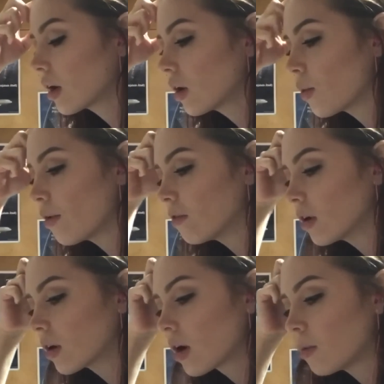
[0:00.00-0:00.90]
go over
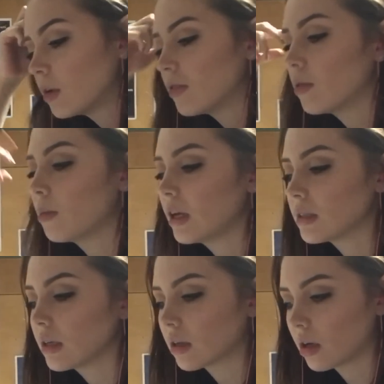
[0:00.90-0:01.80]
a couple different
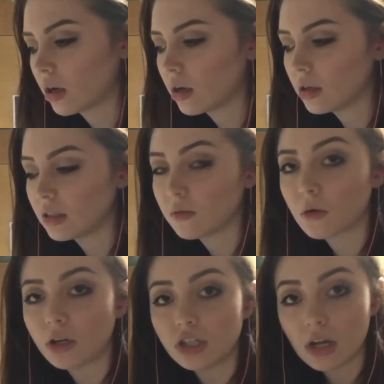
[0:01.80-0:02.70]
basic
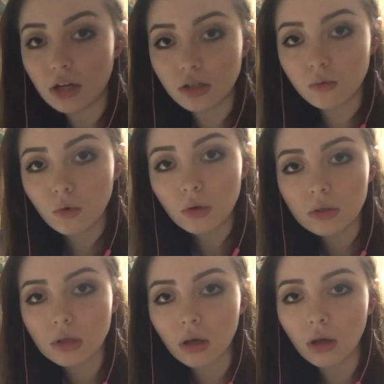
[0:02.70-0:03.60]
differentiation
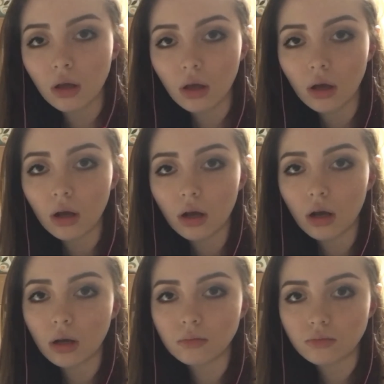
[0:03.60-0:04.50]
rules,
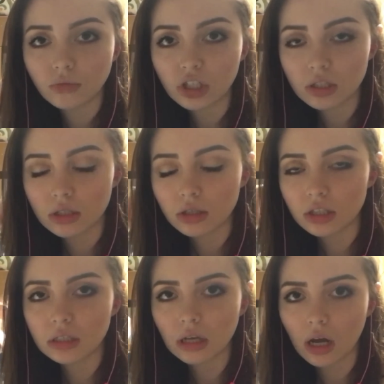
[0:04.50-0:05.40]

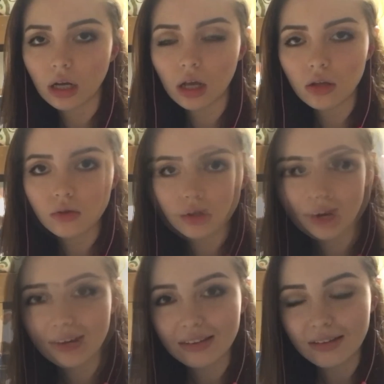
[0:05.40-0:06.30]
just to kind of get you
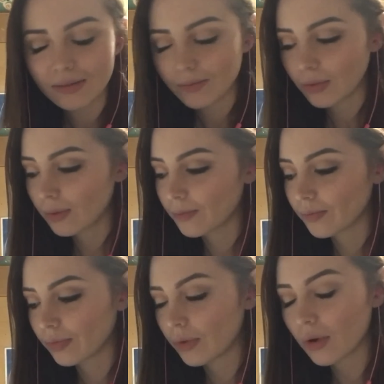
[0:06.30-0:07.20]
started.
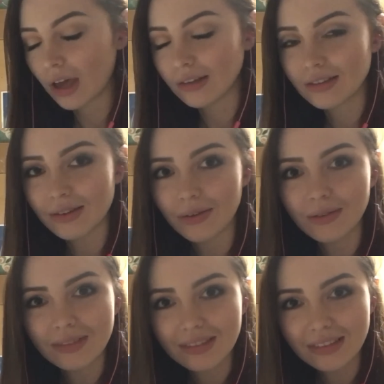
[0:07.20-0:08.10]
Okay, so
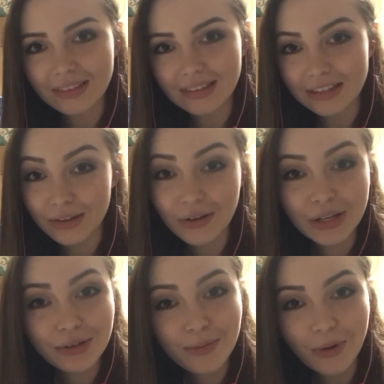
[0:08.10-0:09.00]
these are
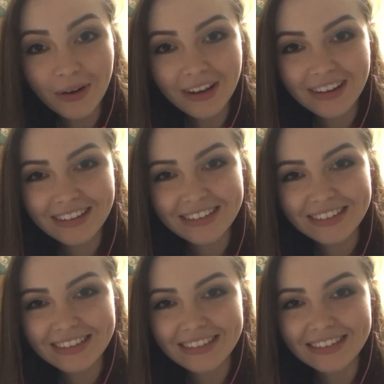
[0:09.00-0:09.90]
in your book.
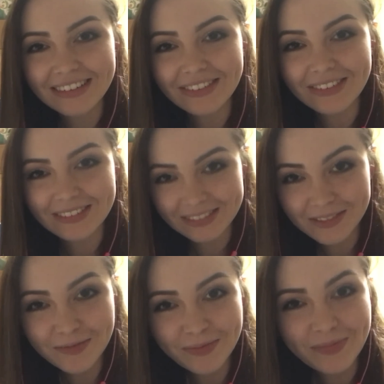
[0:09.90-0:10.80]

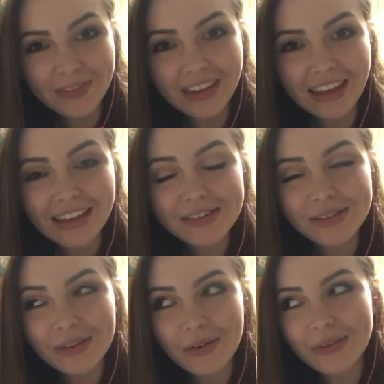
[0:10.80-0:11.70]
Mm-hmm.
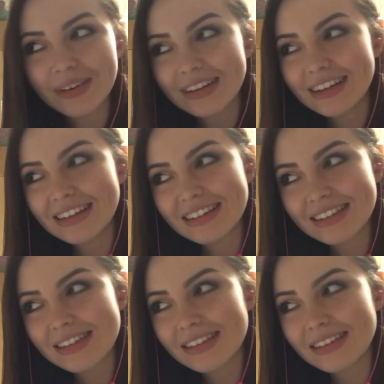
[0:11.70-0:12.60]
So
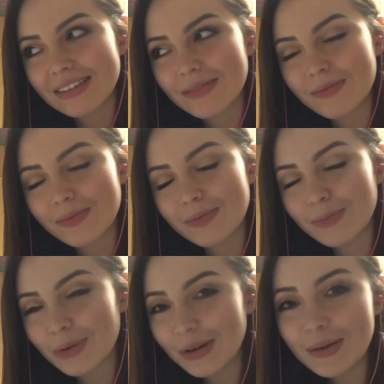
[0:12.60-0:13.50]
it's pretty